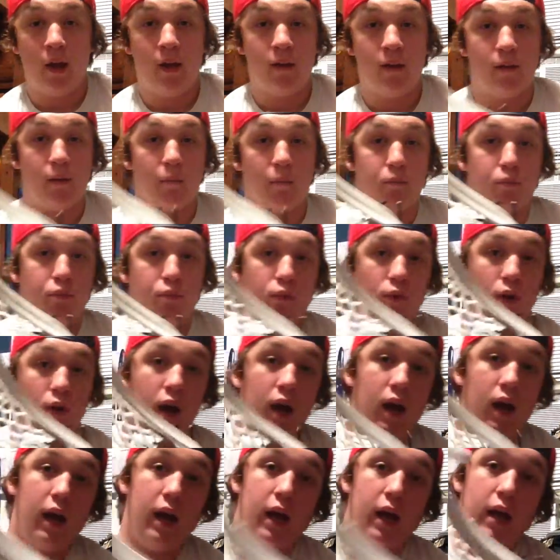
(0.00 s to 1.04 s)
It's a
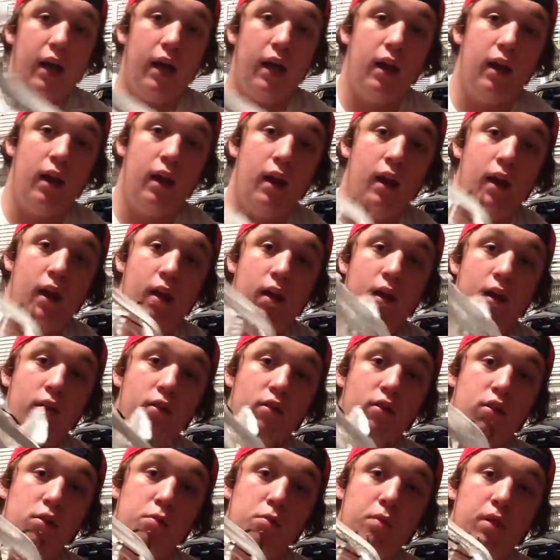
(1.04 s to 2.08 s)
Brine
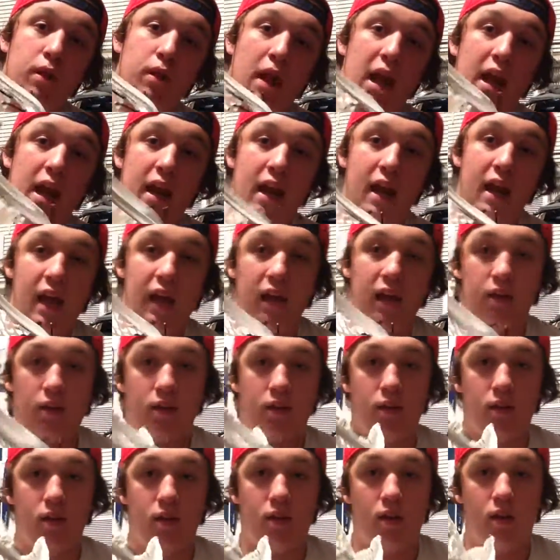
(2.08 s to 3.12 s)
Super Light
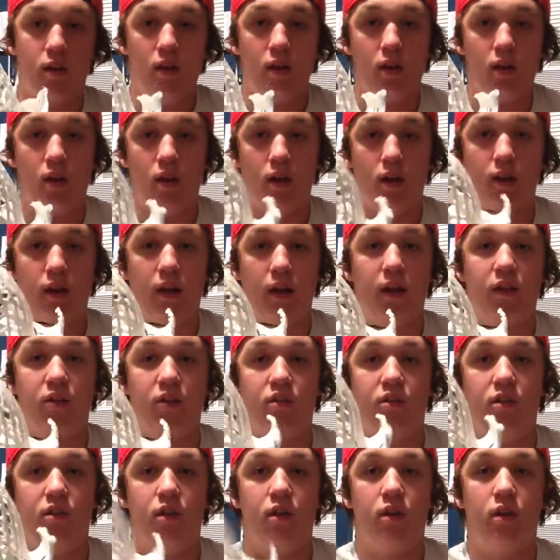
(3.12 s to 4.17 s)
X clutch